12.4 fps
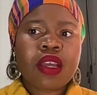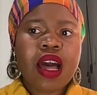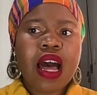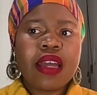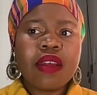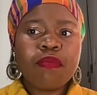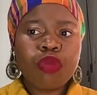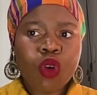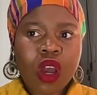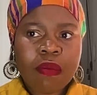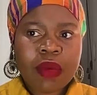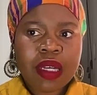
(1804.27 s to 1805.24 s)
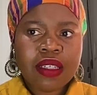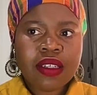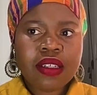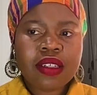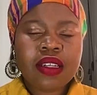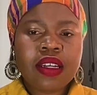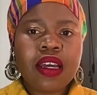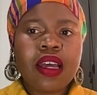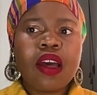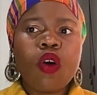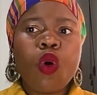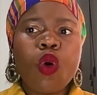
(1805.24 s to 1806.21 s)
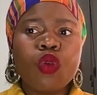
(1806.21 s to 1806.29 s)
unemployment
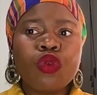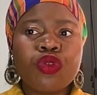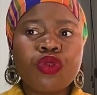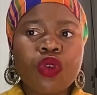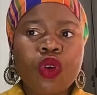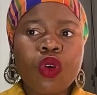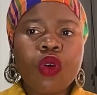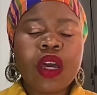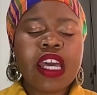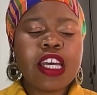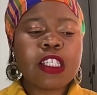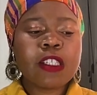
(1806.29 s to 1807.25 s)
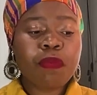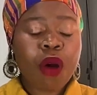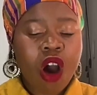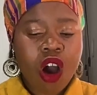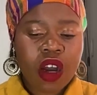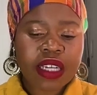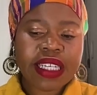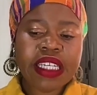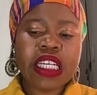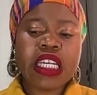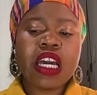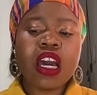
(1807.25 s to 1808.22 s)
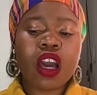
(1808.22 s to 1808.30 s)
also is
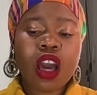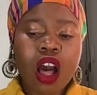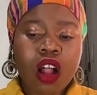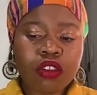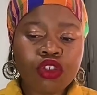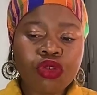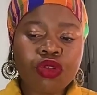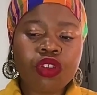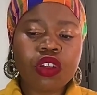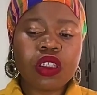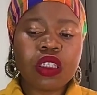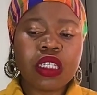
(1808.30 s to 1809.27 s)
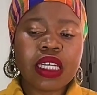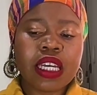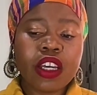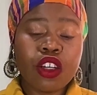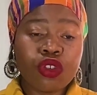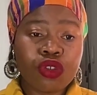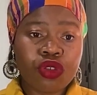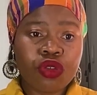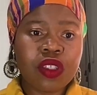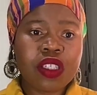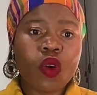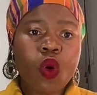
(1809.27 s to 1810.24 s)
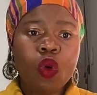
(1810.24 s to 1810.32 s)
partly a cultural issue.
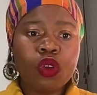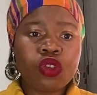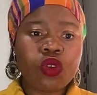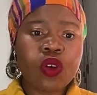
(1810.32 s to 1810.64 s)
It's also